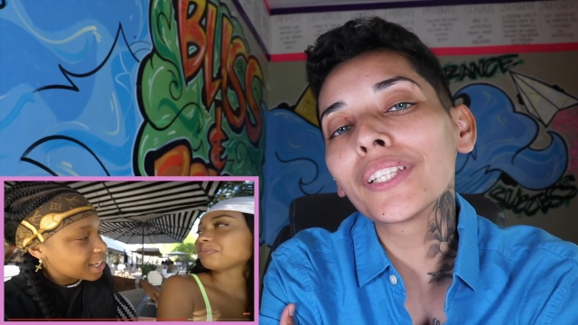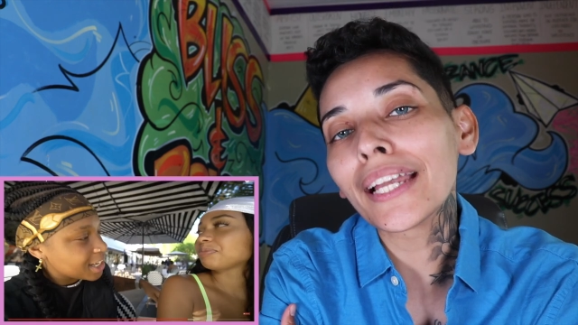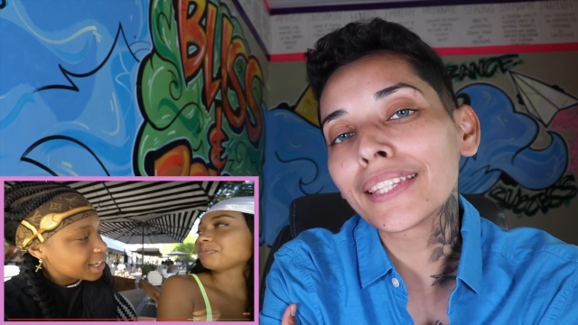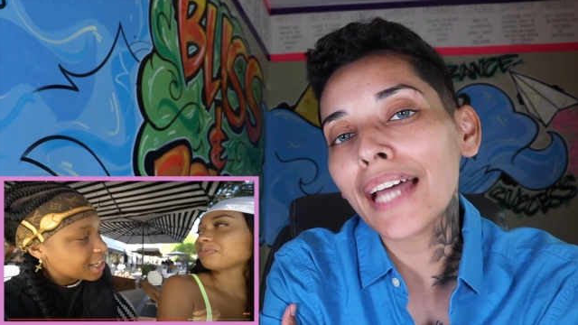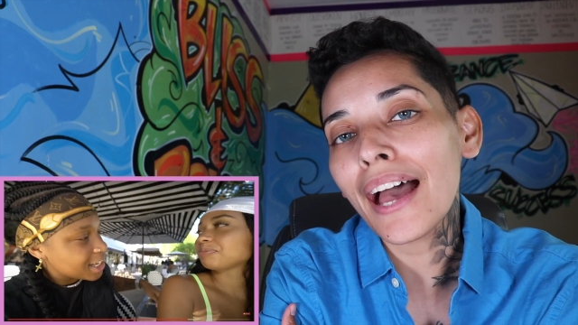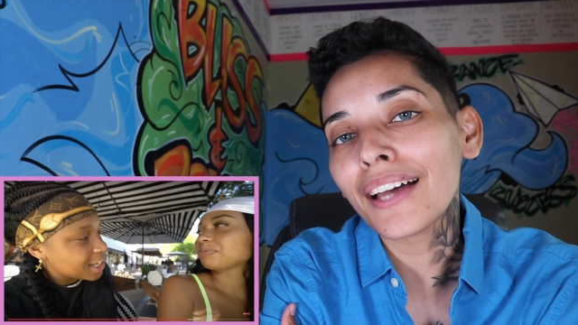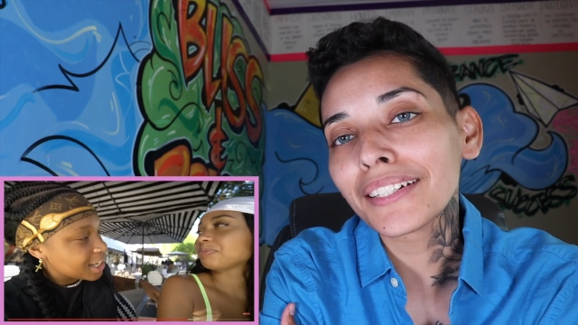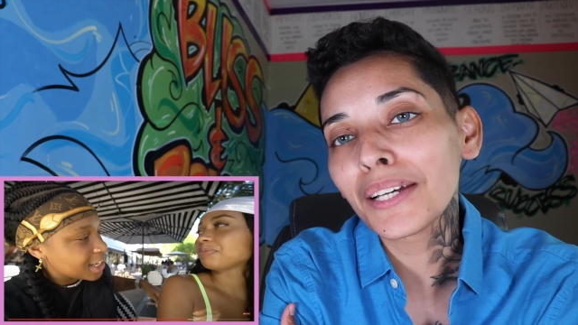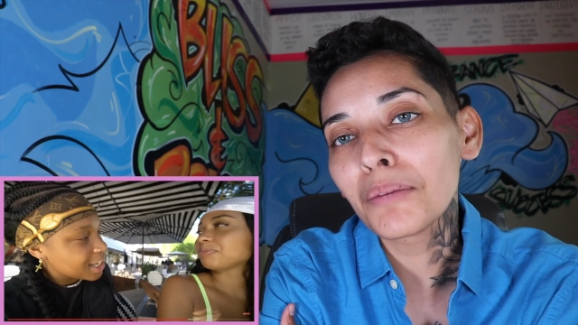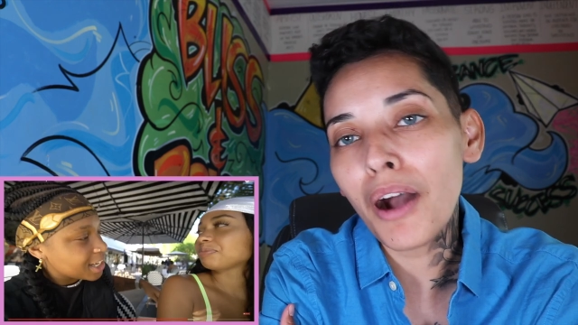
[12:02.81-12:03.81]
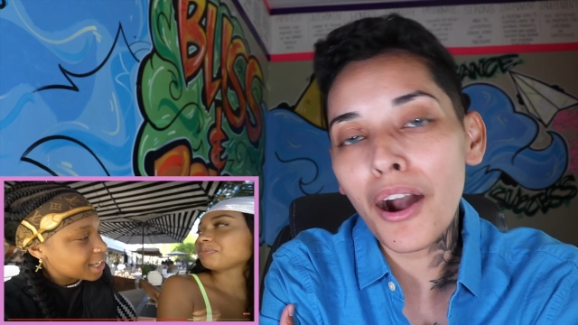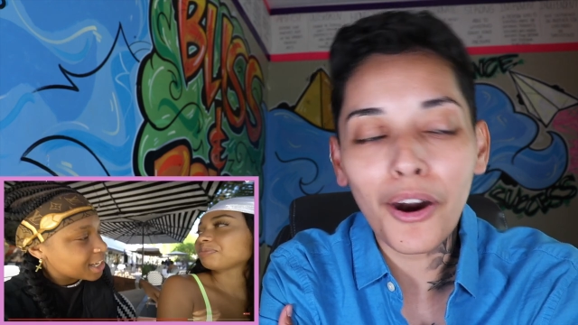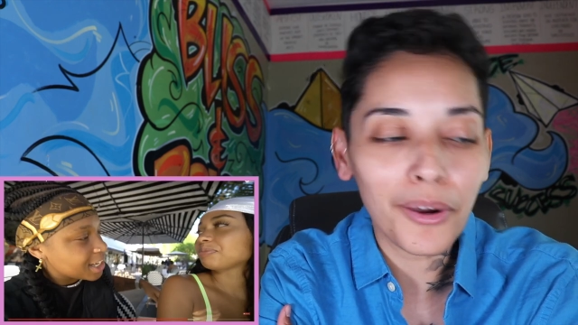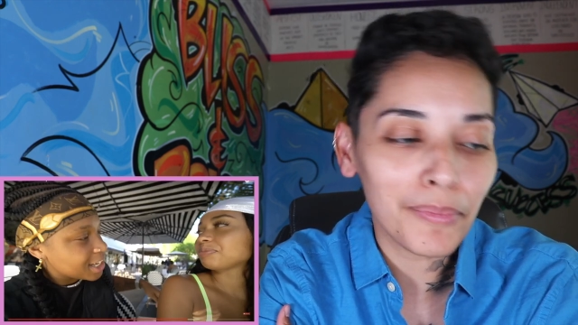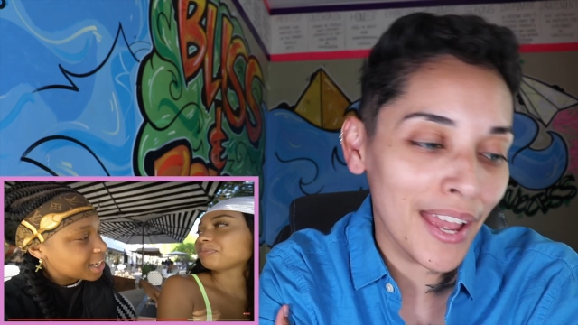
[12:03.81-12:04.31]
Speaker 1: it like that. Come
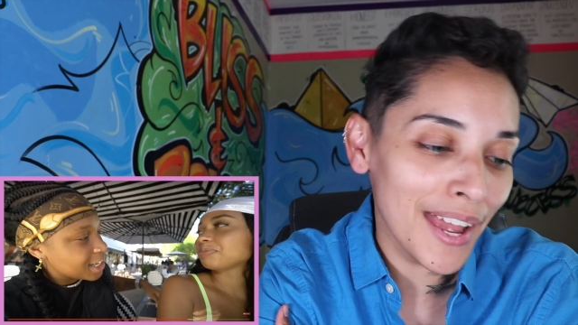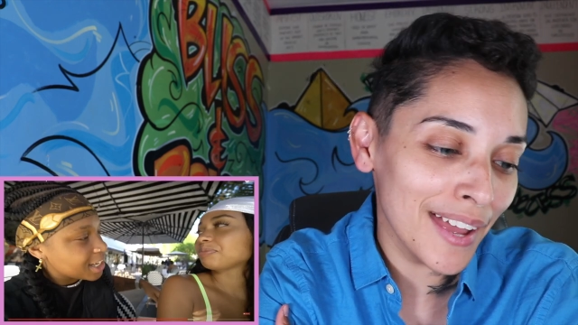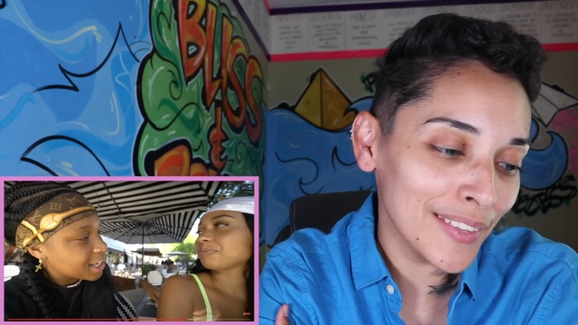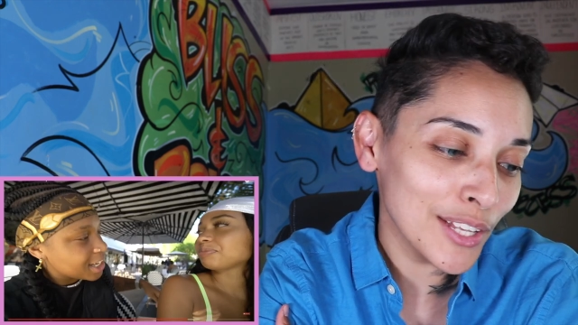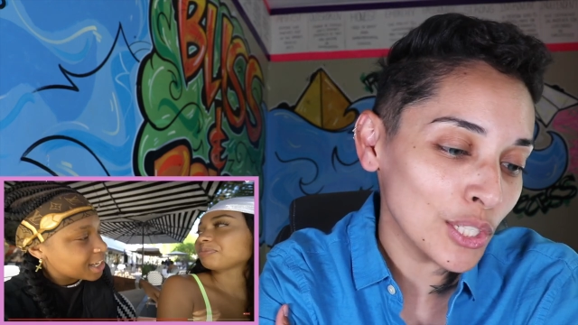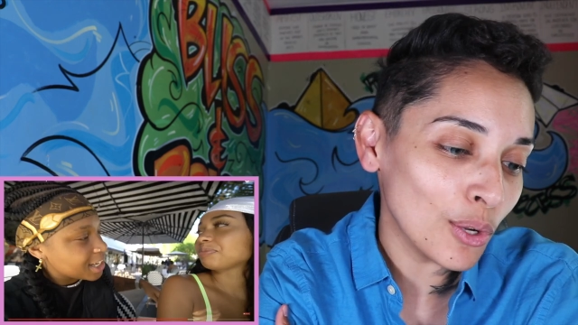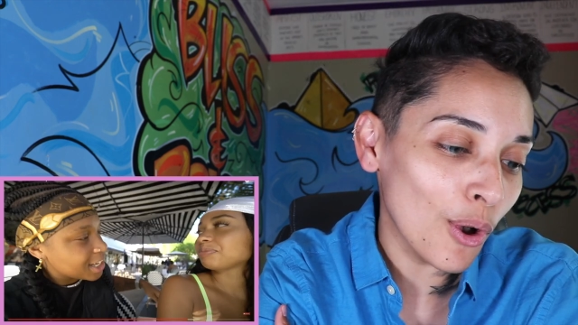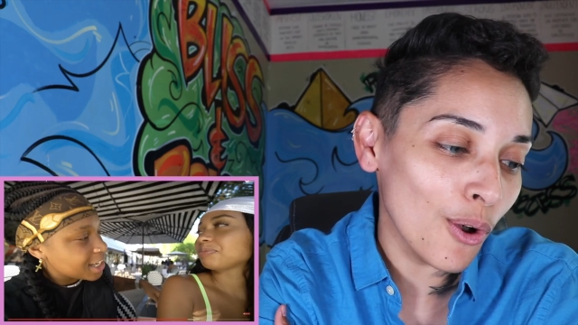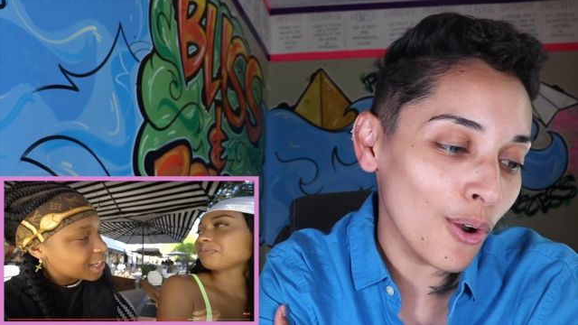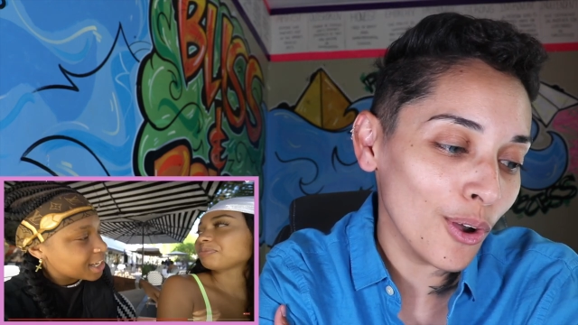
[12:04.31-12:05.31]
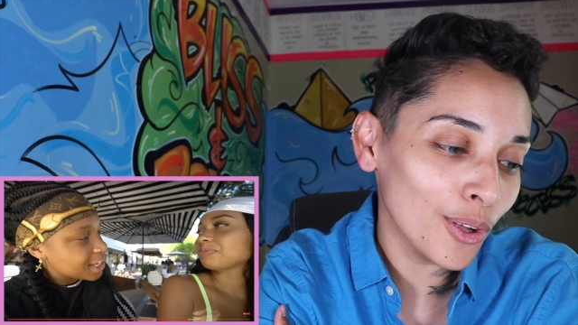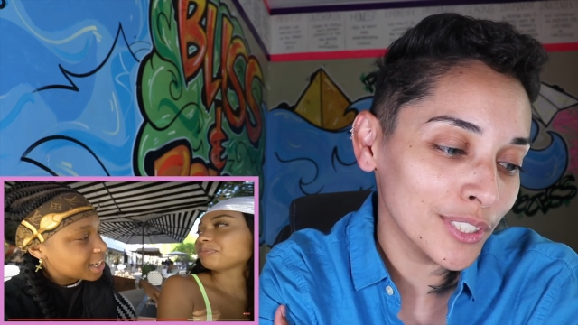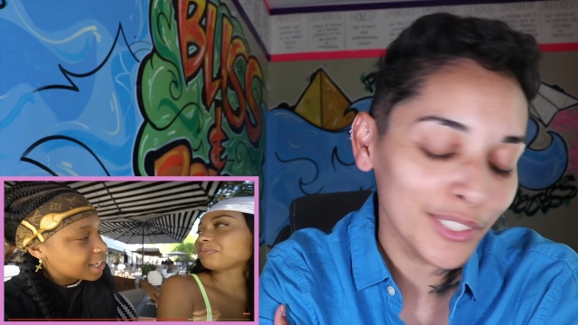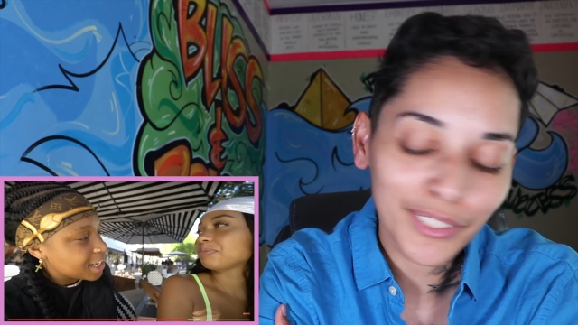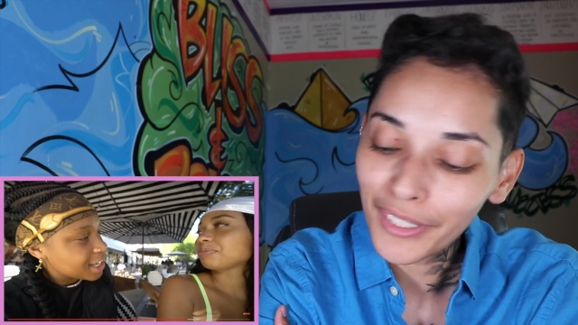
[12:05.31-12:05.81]
on, man. That's so
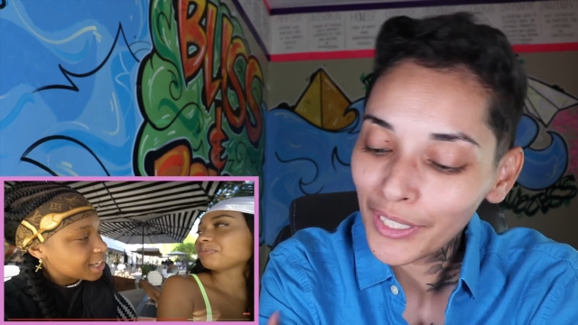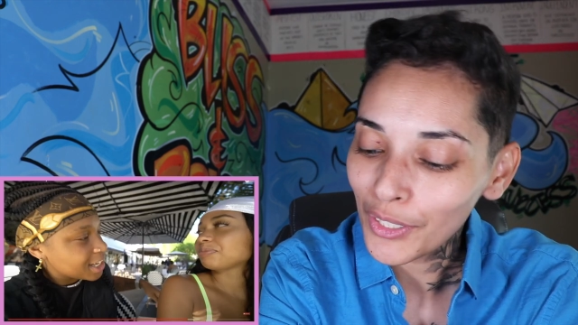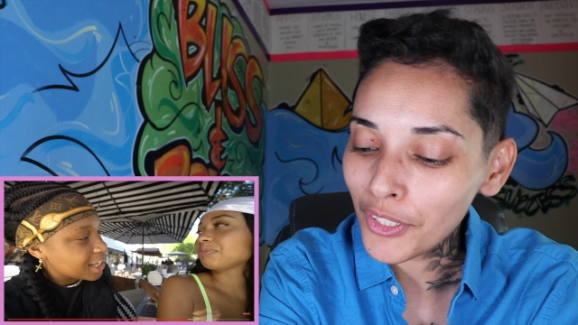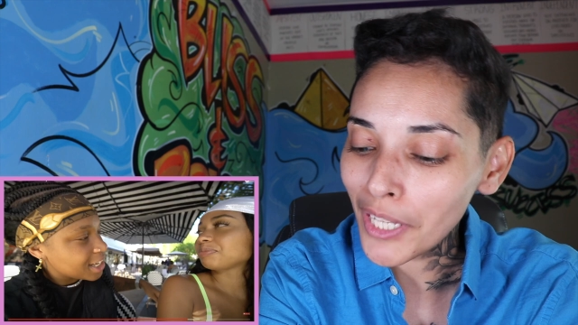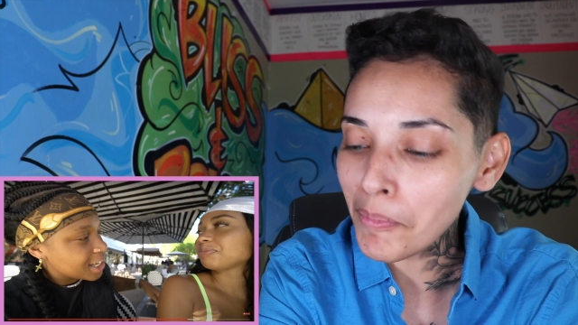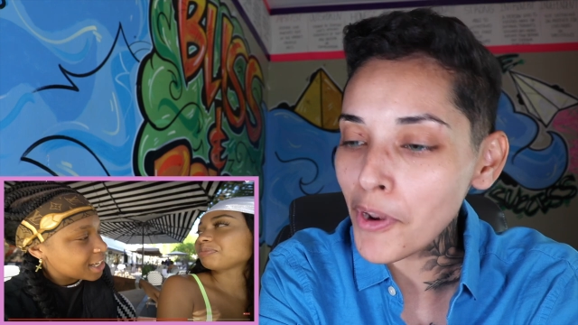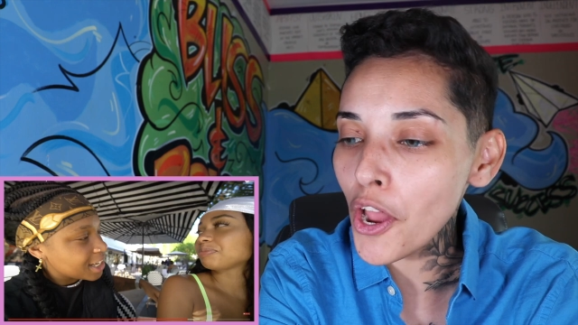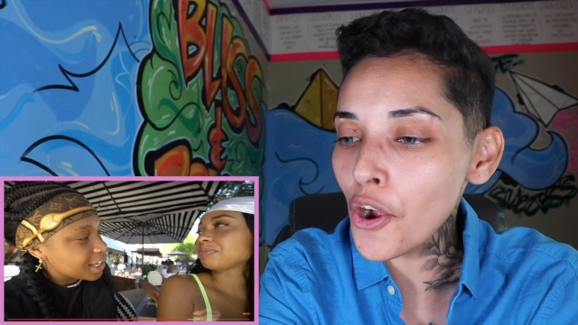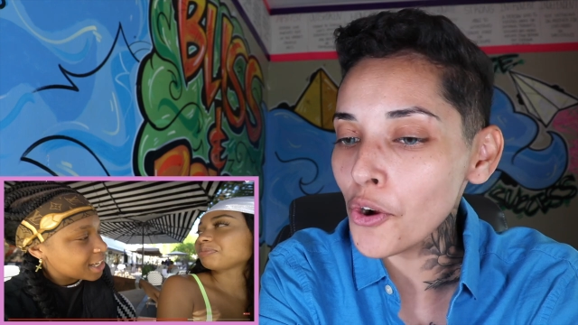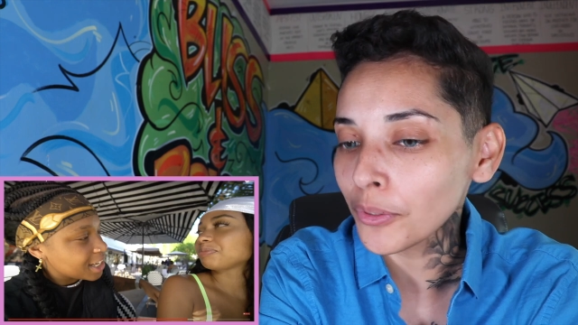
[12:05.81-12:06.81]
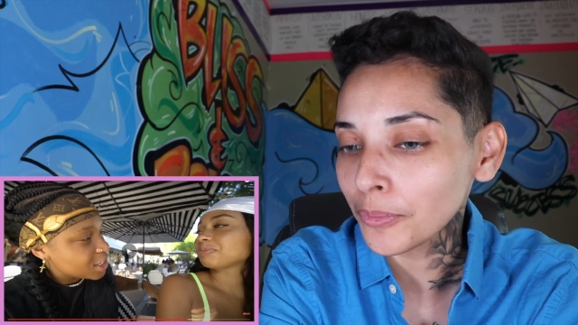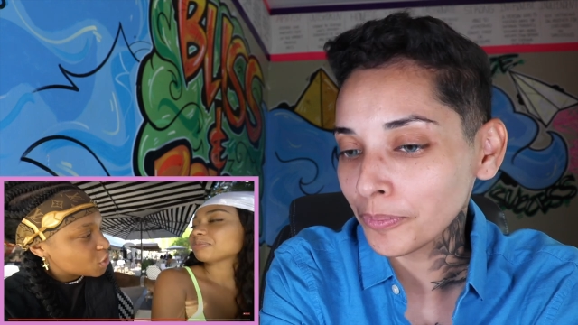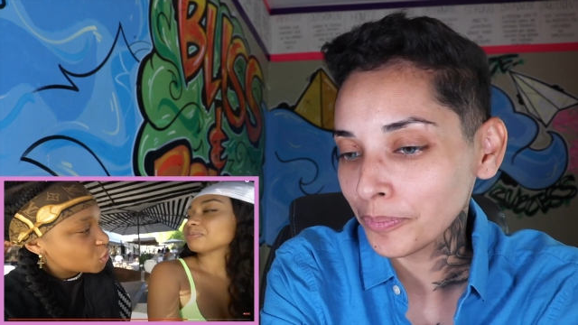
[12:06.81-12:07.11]
old. Do something new.